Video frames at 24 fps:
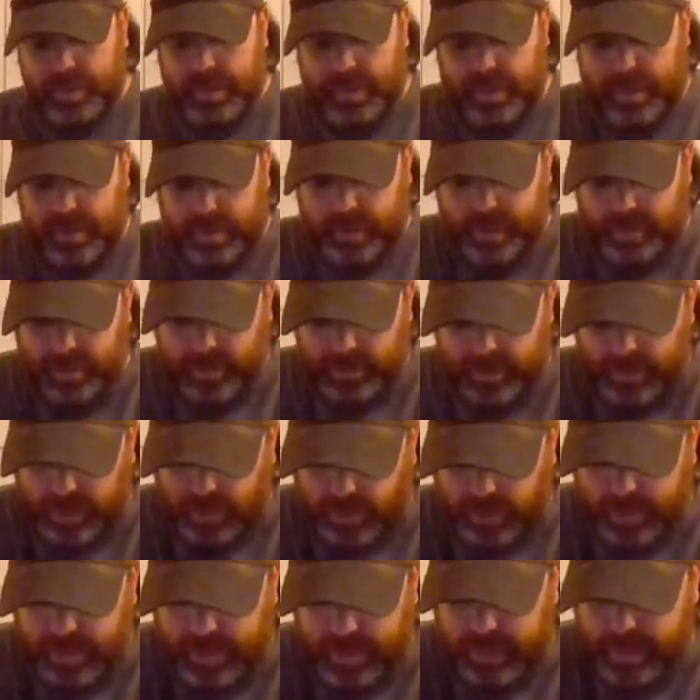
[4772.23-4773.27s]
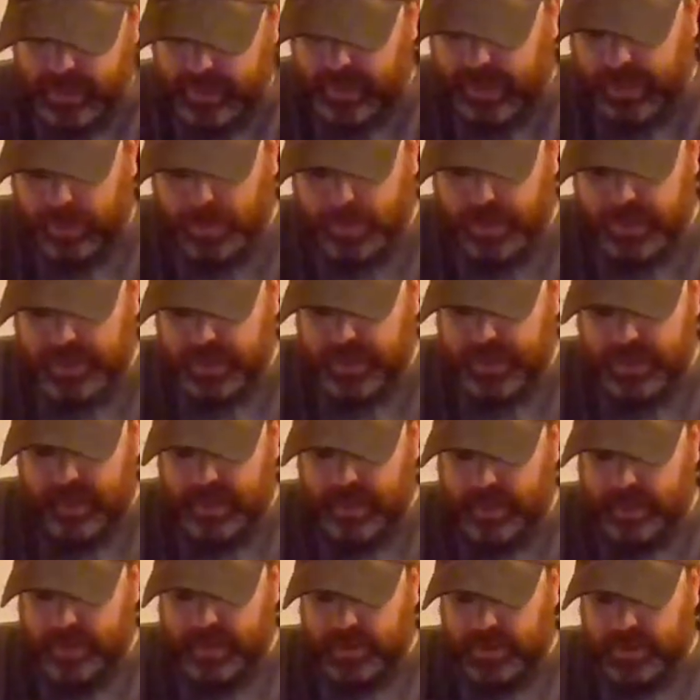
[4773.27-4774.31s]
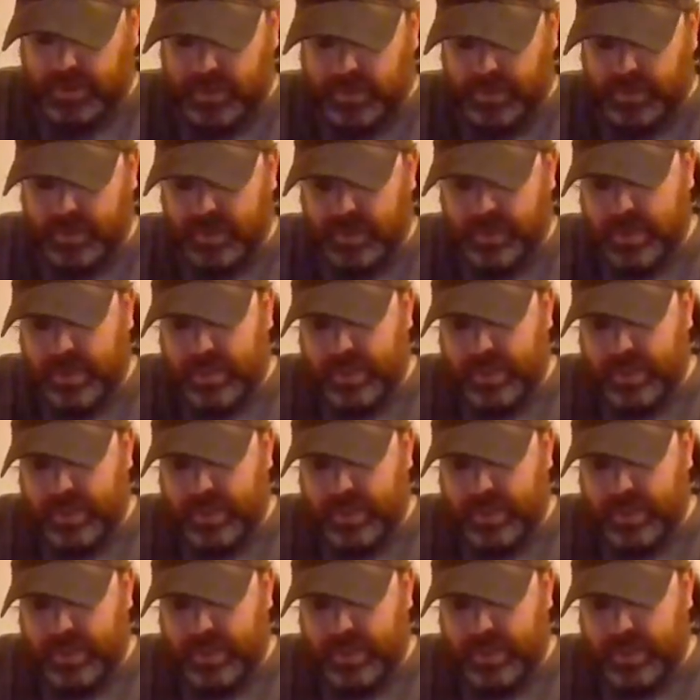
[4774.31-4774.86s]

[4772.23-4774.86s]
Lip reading: Is it not? Is it a sandwich? Is it a hot dog?